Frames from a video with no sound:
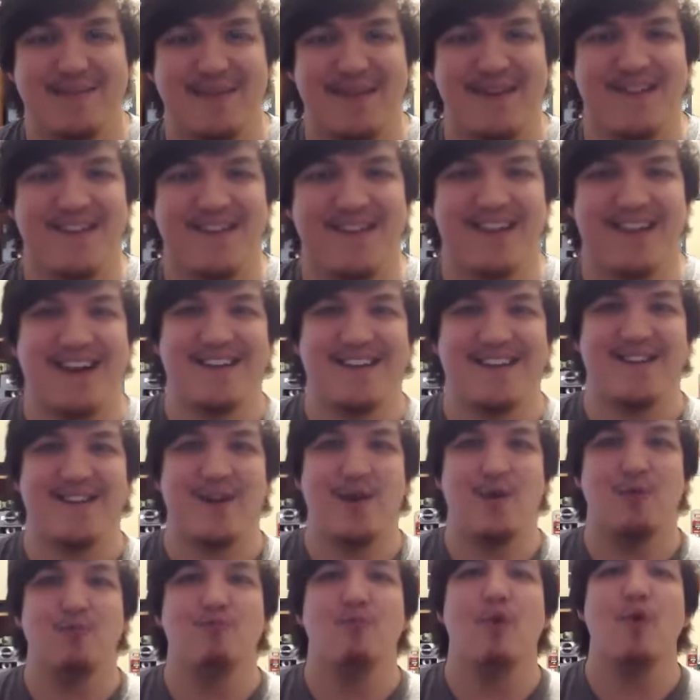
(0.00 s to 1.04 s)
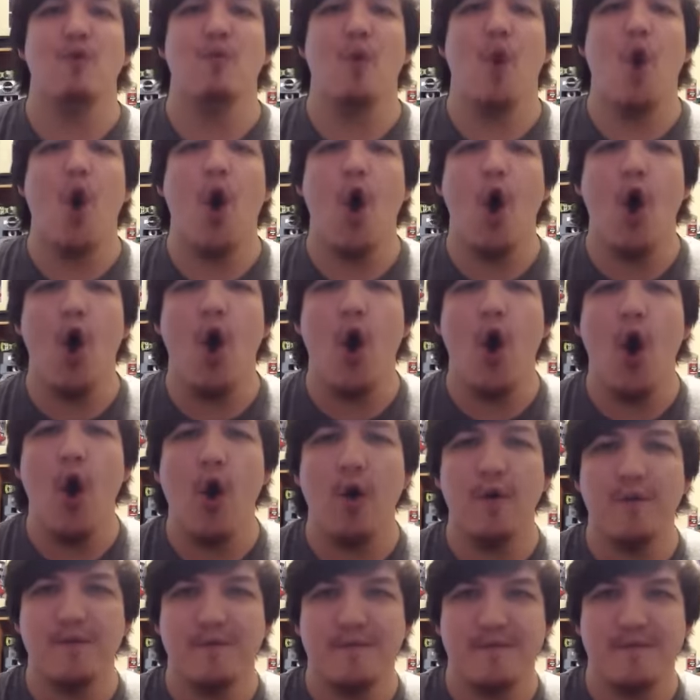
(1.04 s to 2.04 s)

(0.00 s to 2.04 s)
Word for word: Peace, guys. Woo woo!